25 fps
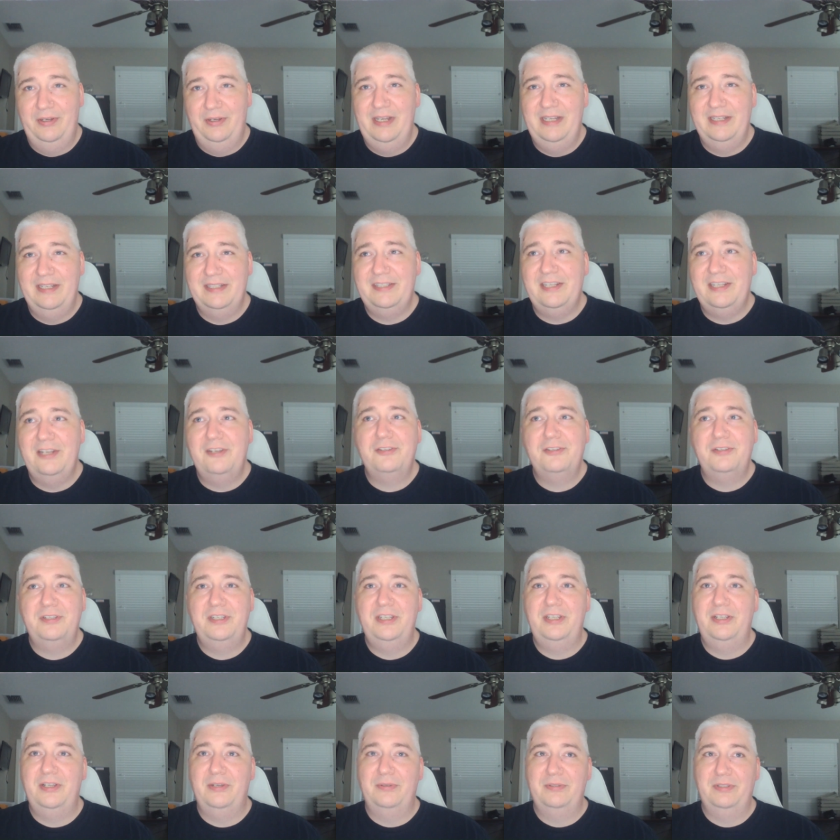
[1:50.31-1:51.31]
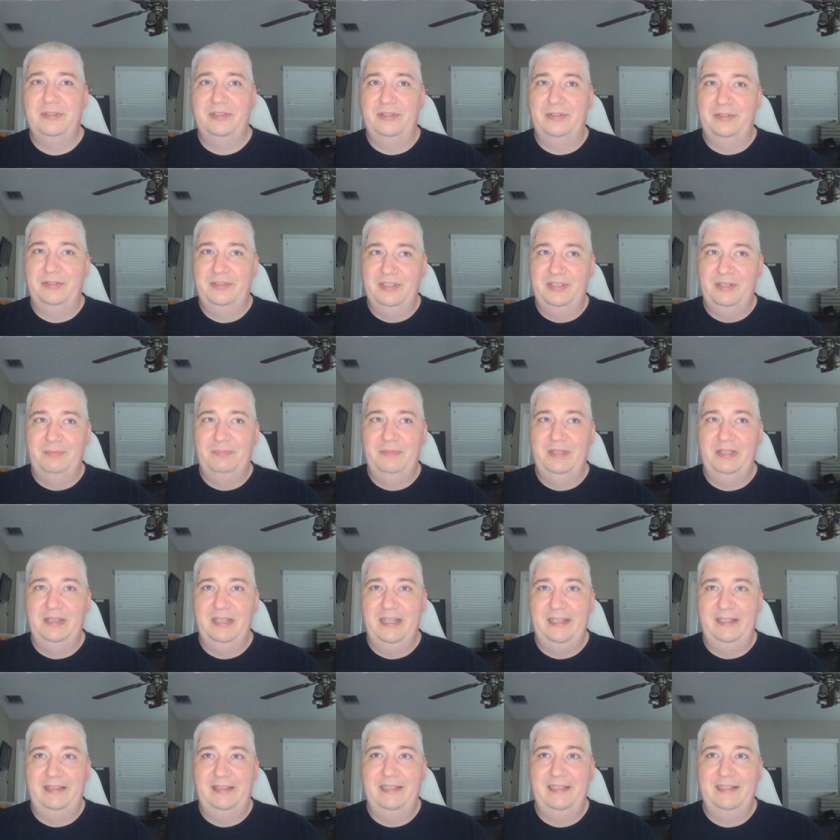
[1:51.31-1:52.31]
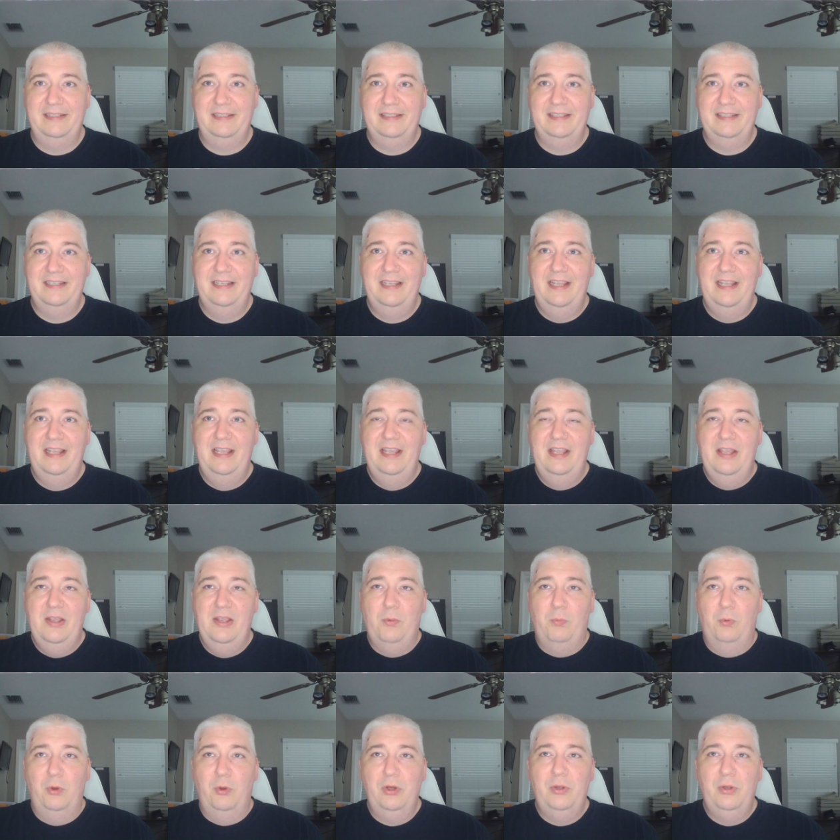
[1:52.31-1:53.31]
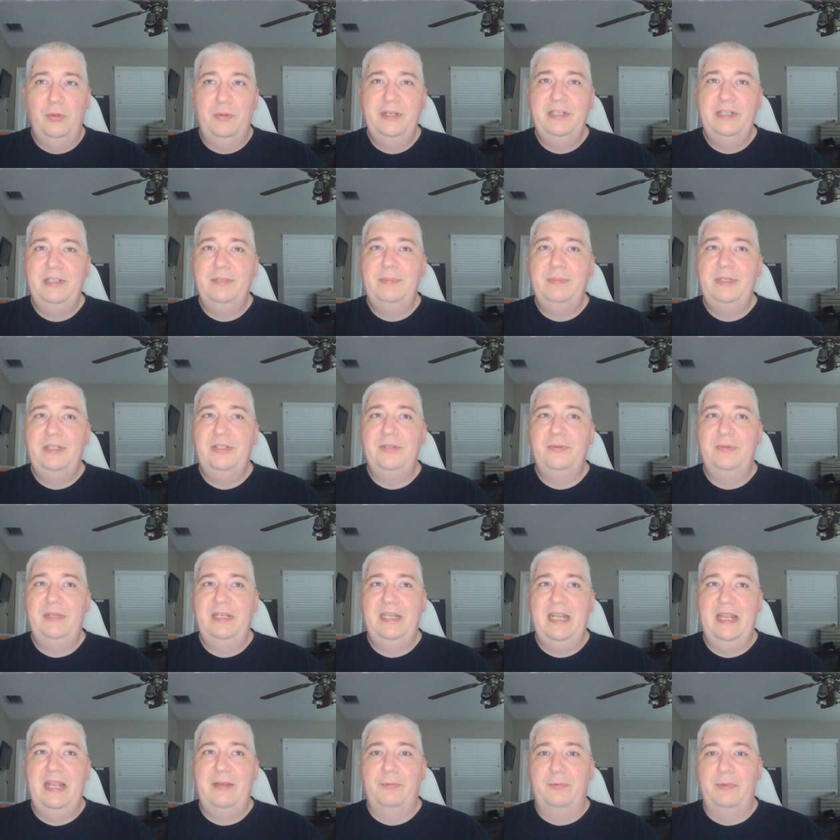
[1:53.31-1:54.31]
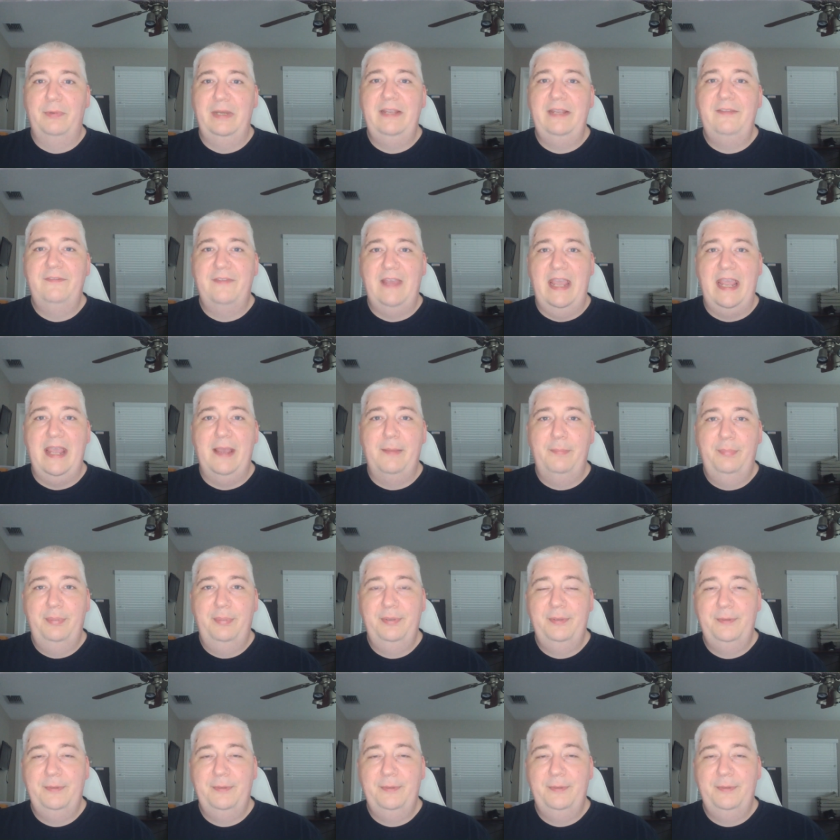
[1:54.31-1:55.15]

And essentially, it goes a little something like this We're going to be doing a revamp